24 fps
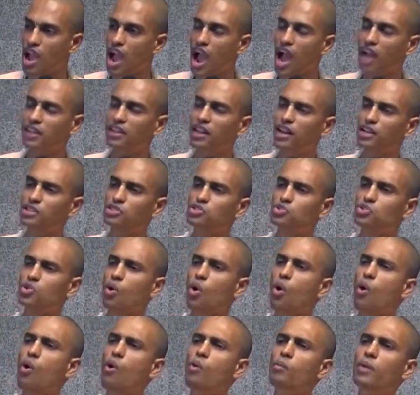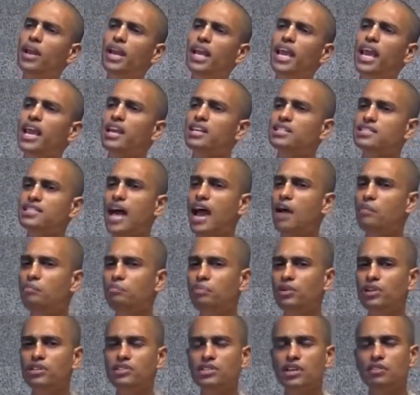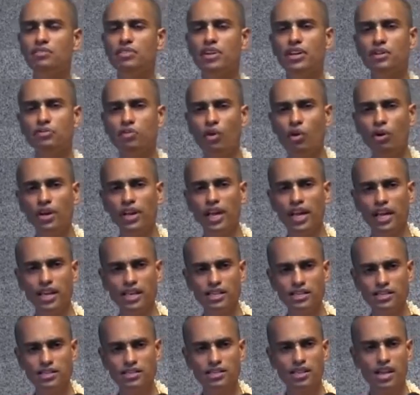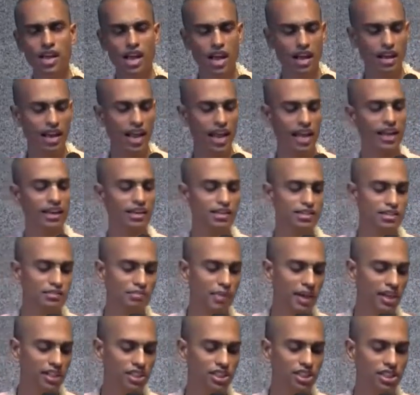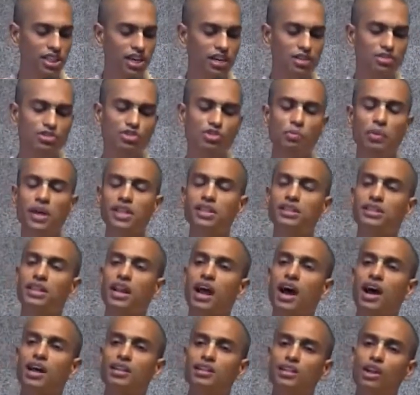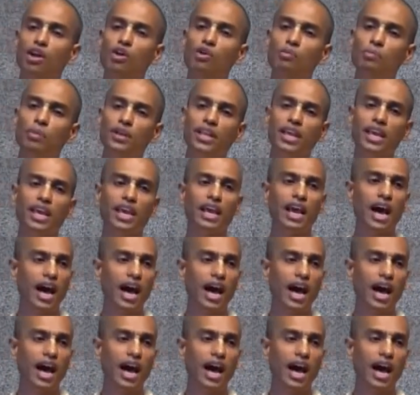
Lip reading: And there are so many examples of devotees, like it is mentioned, Subhadra, Draupadi,